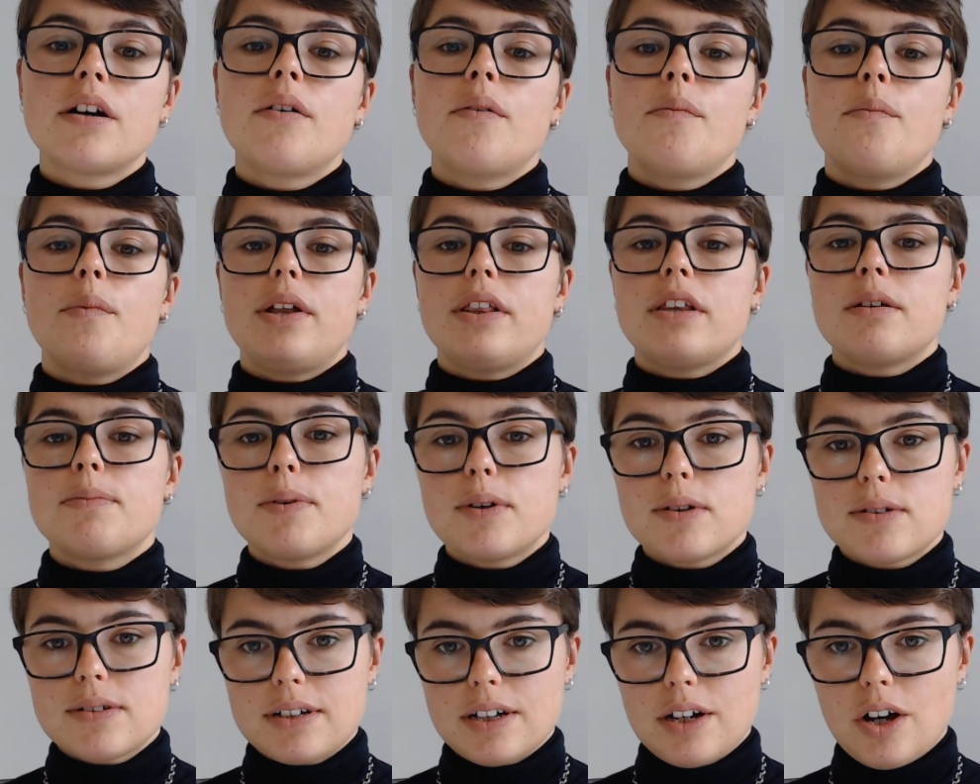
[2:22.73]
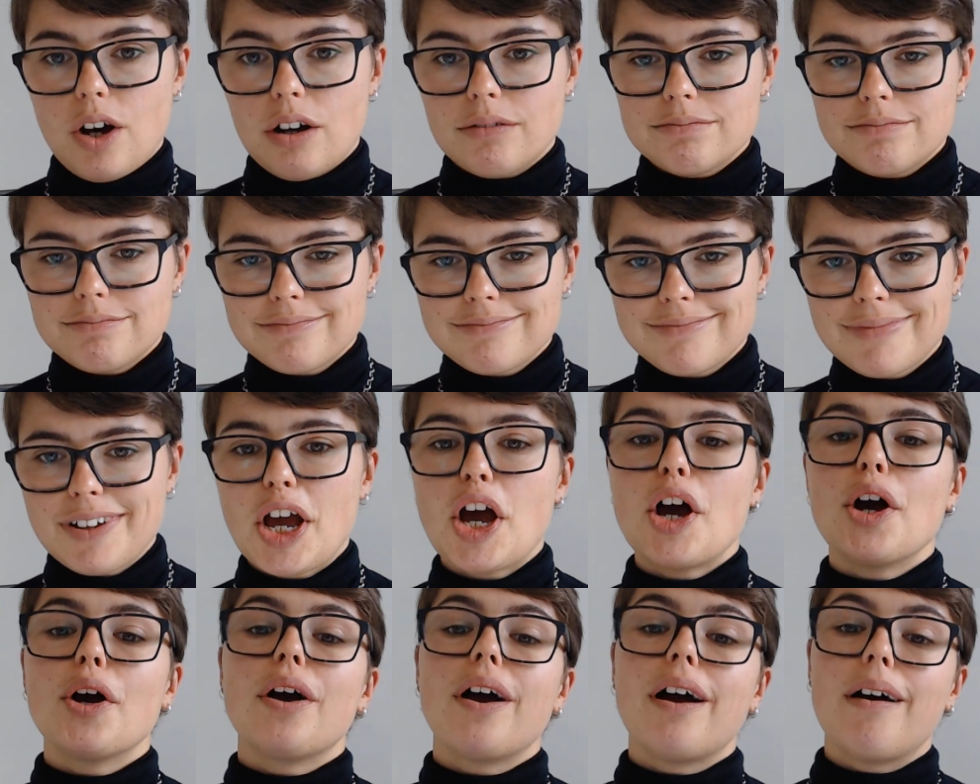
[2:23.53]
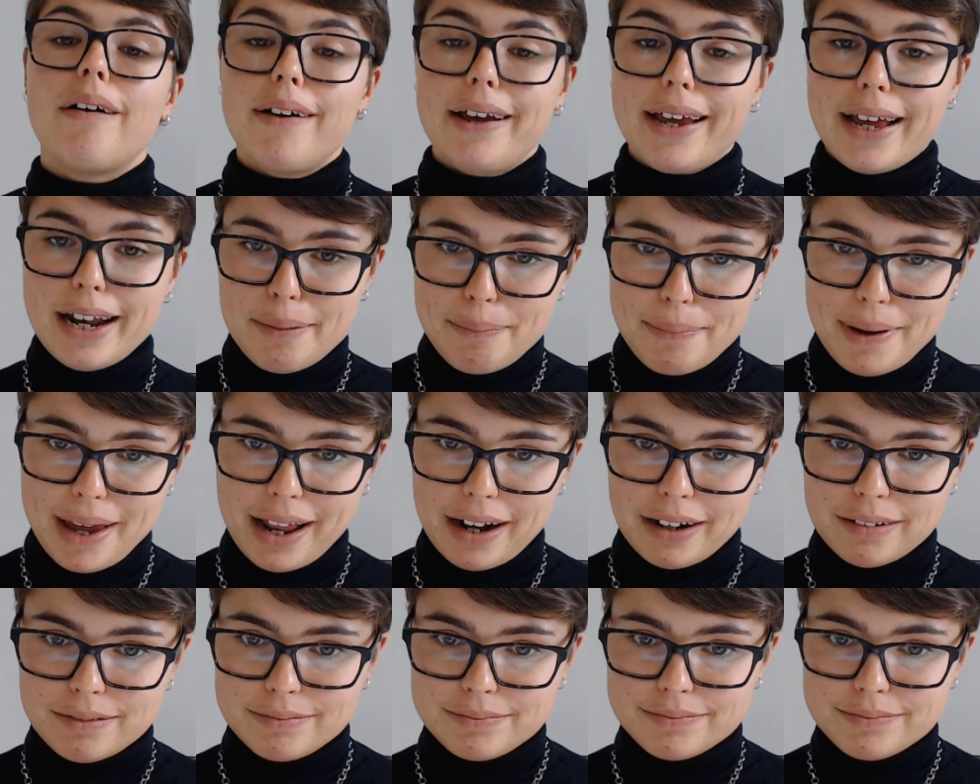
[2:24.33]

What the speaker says: When the books are got, go and get a pen,